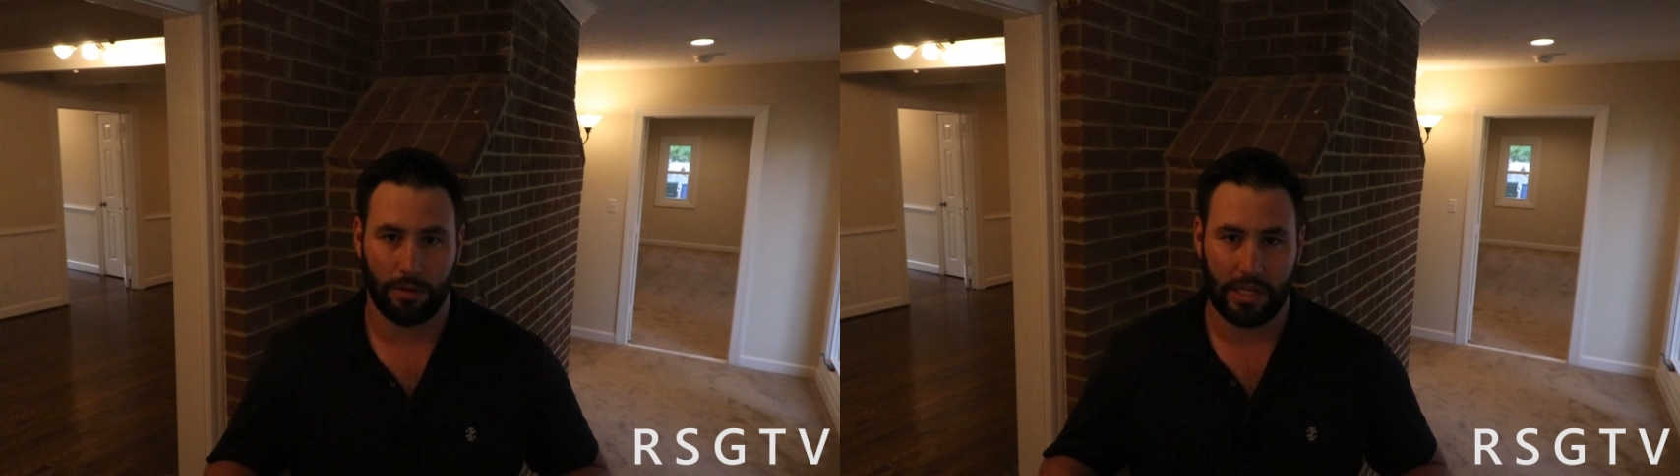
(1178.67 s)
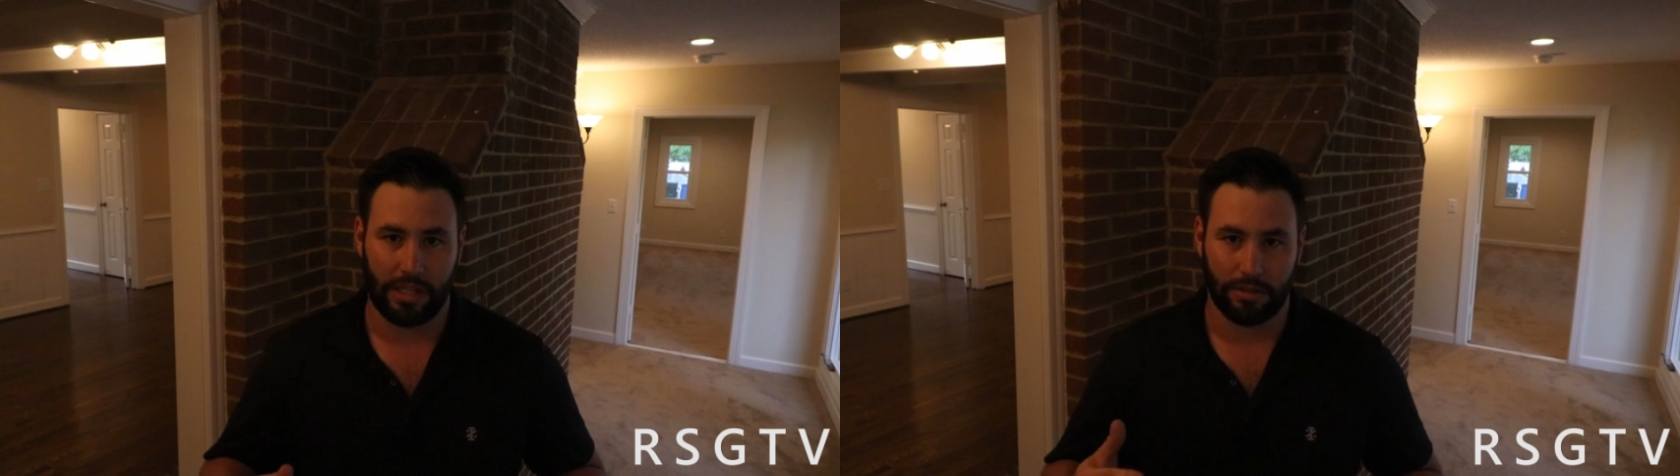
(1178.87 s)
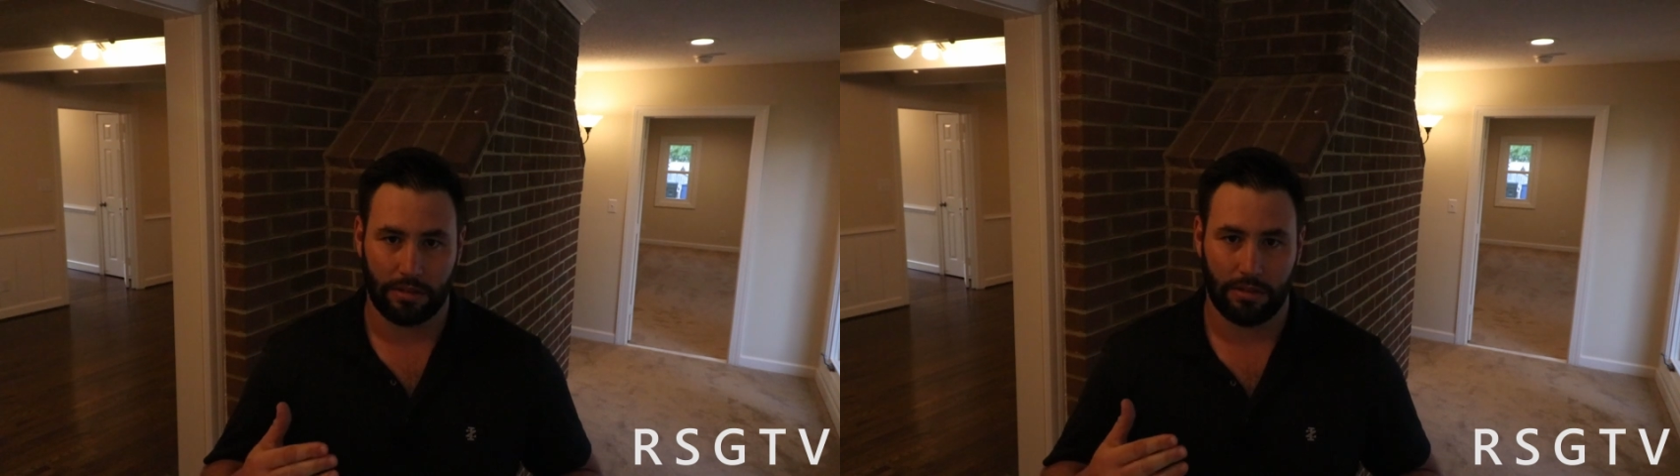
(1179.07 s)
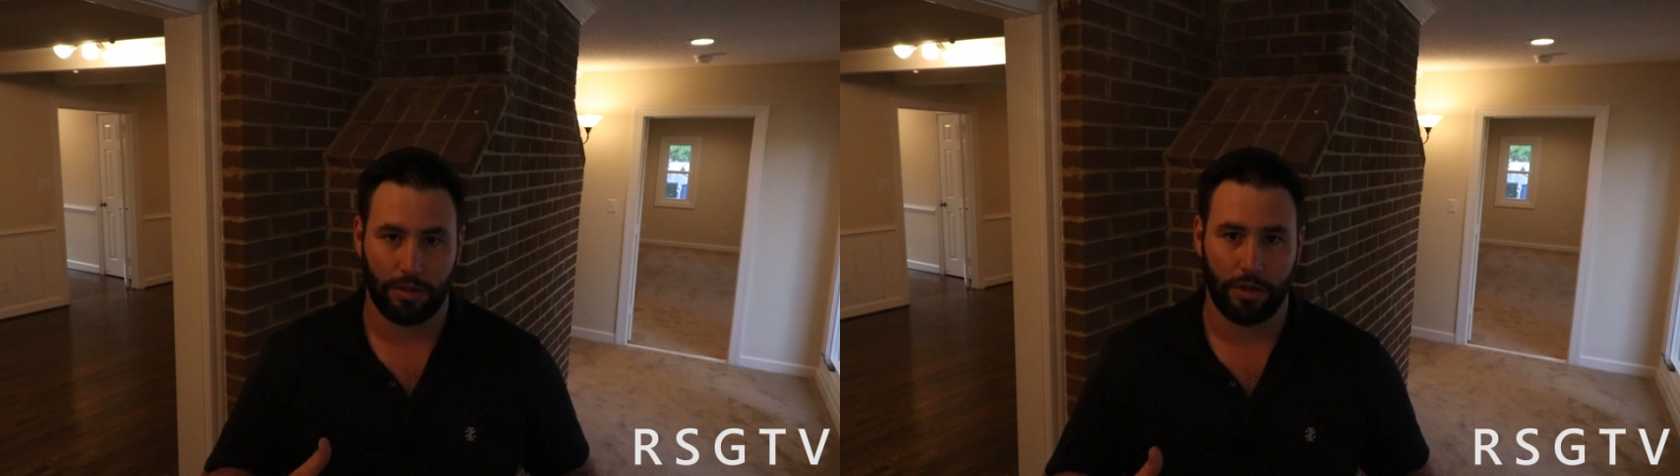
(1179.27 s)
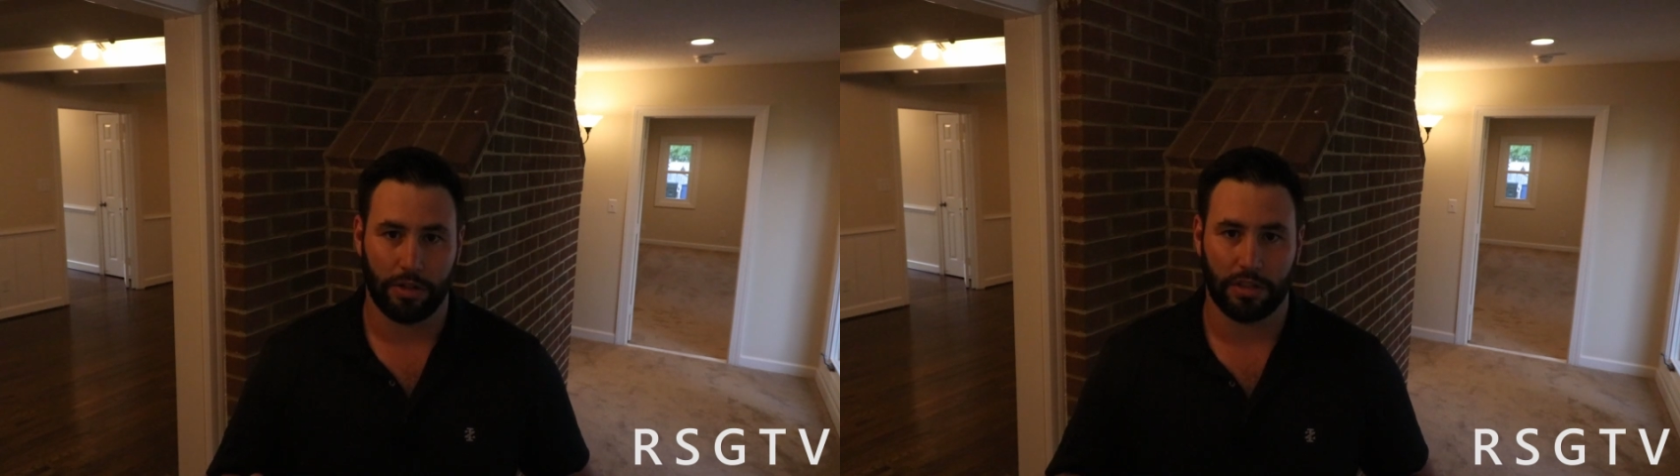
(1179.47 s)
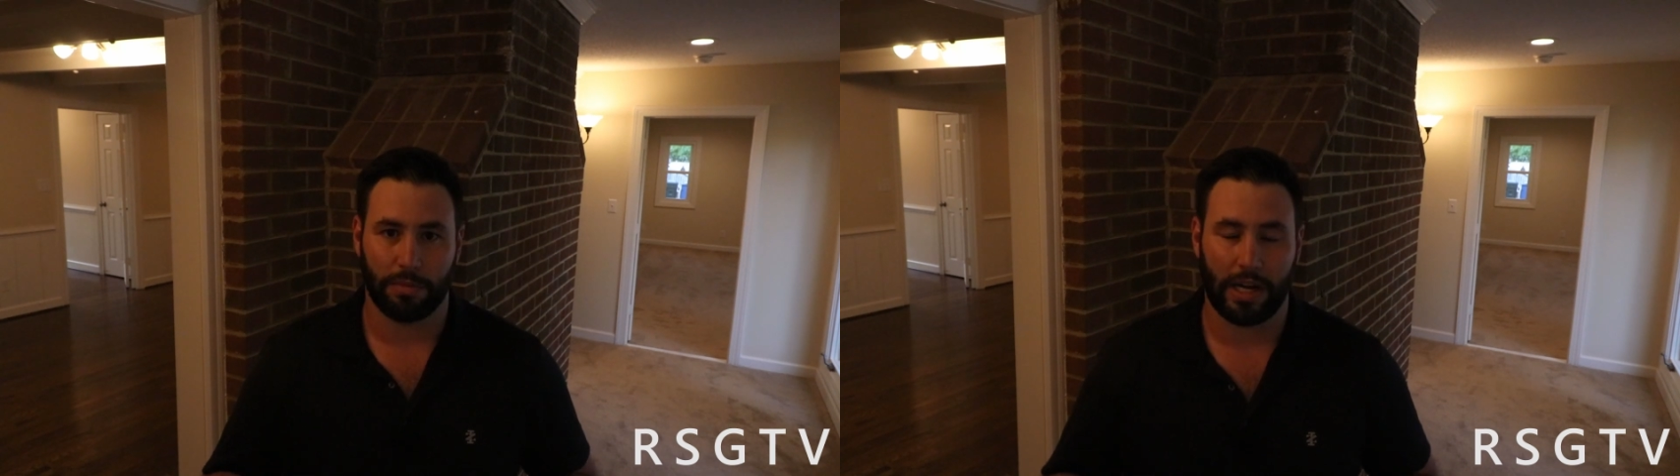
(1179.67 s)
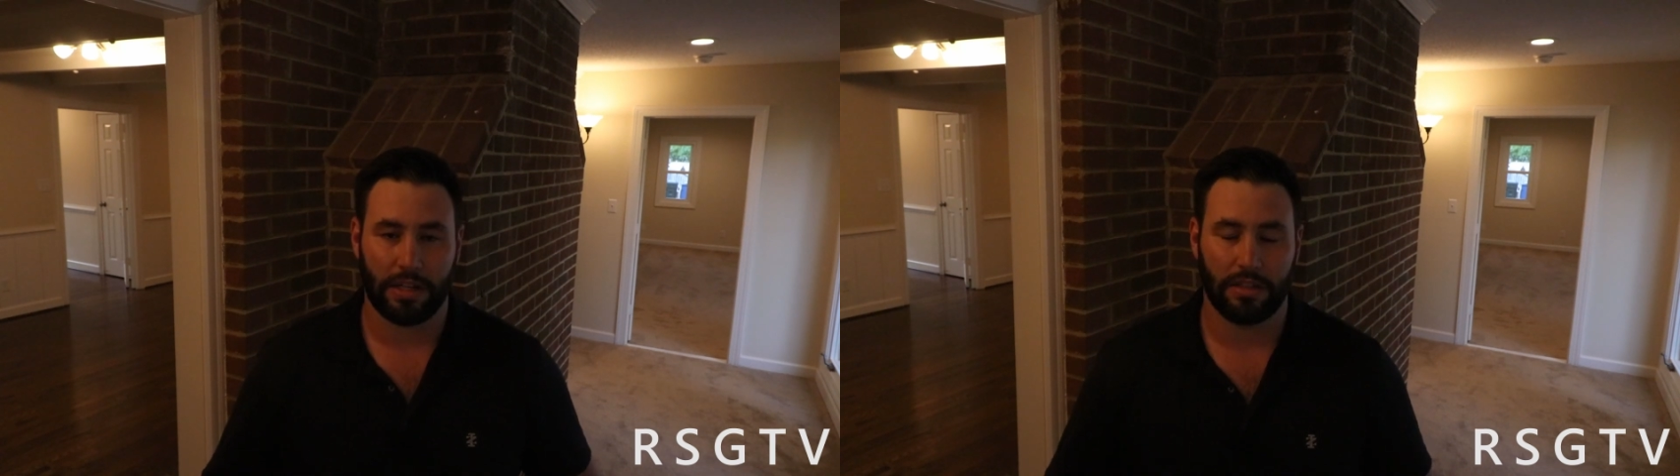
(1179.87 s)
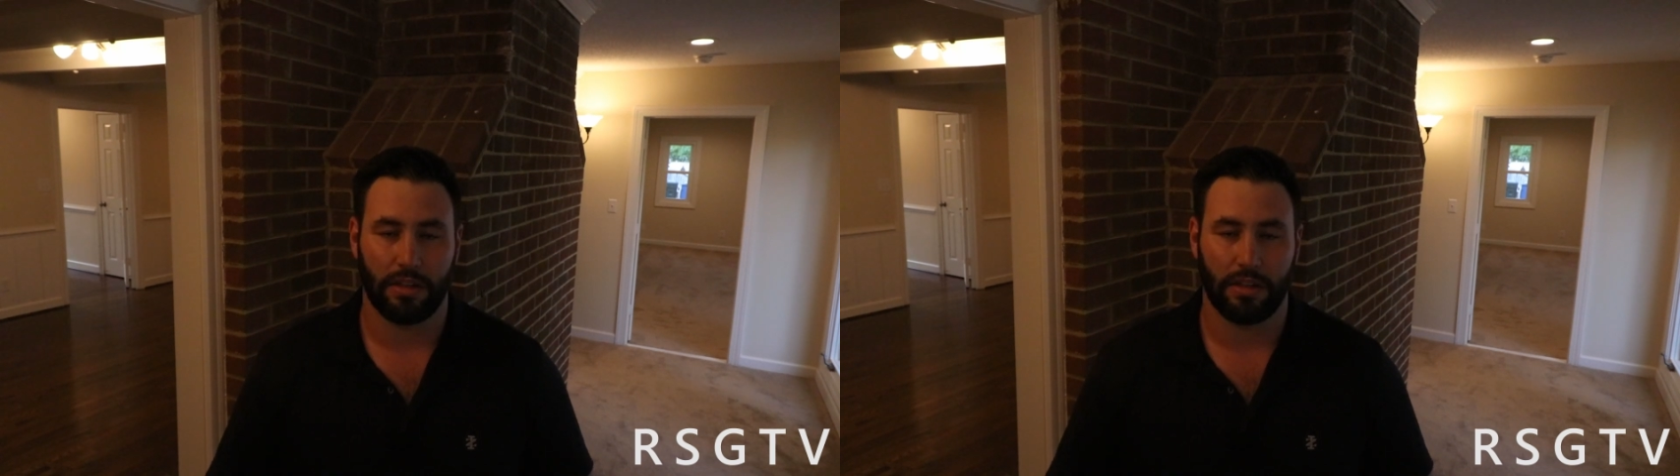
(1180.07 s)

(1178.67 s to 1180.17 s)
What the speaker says: means, do your inspections.